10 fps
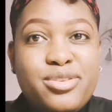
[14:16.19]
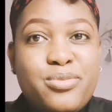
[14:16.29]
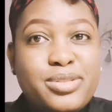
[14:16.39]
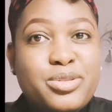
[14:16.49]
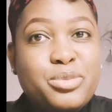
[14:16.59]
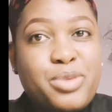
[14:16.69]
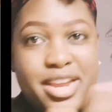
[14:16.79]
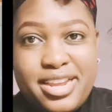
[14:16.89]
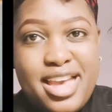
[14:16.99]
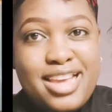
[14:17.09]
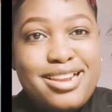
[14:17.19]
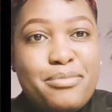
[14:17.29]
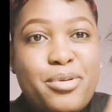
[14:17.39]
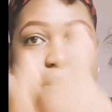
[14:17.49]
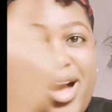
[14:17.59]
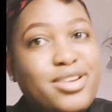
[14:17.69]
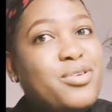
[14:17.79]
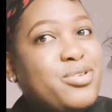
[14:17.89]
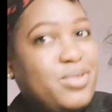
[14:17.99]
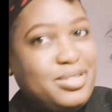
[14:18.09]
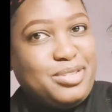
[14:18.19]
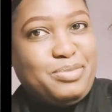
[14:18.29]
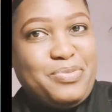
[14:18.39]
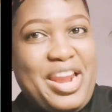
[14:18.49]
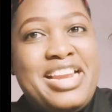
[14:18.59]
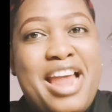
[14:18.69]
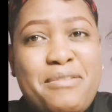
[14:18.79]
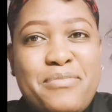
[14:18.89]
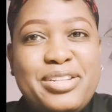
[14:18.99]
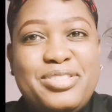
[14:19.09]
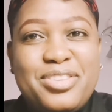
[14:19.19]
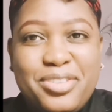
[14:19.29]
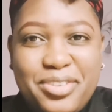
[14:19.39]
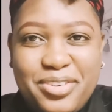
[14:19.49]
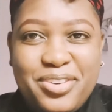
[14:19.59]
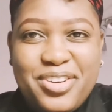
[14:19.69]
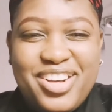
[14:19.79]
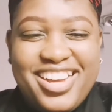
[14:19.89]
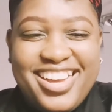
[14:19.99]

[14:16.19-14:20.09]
want to spray number one or you want to spray number two.